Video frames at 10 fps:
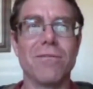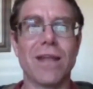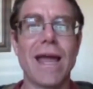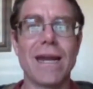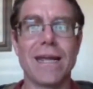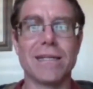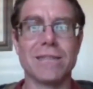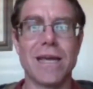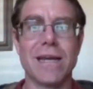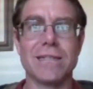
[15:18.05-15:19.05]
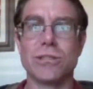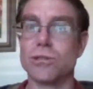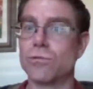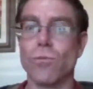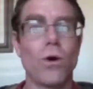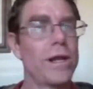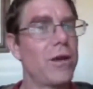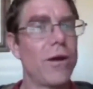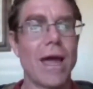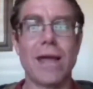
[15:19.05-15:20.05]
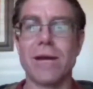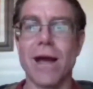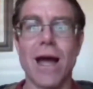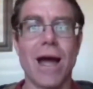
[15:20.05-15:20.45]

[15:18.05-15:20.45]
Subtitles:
lightning, and it's just warning you, hey,